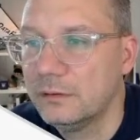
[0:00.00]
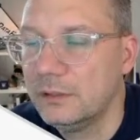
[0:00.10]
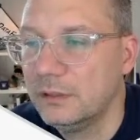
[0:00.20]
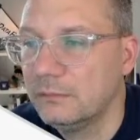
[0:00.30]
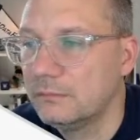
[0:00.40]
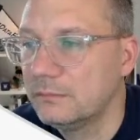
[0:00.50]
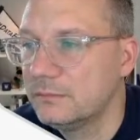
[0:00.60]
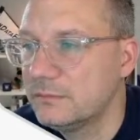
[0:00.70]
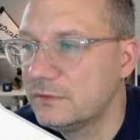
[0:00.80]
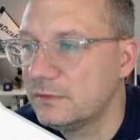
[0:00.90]
yeah,
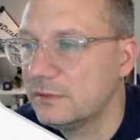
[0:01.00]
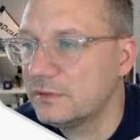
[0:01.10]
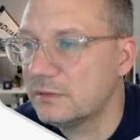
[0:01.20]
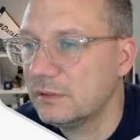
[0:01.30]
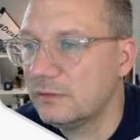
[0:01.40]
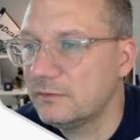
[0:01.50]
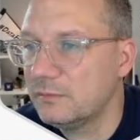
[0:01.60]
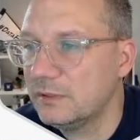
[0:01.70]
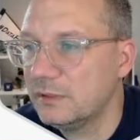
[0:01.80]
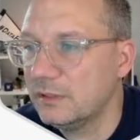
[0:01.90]
so this will have to
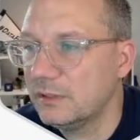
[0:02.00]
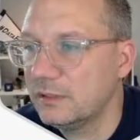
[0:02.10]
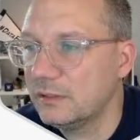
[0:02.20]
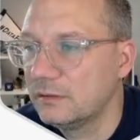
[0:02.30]
be like,